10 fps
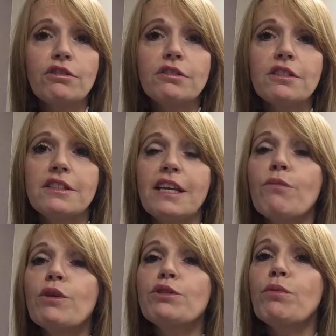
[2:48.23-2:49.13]
Look to
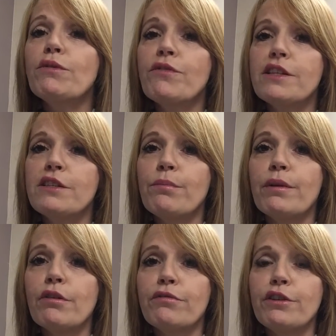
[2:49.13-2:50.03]
see which one fits the
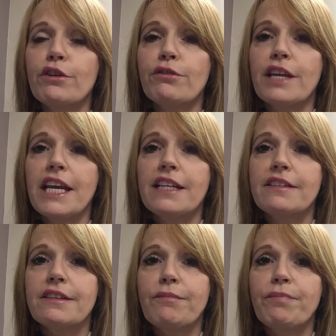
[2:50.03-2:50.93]
bill for your
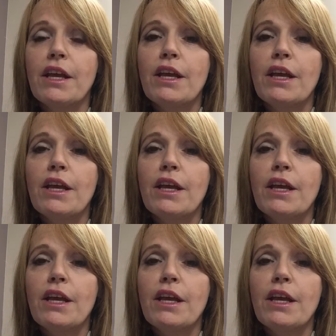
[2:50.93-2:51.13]
needs.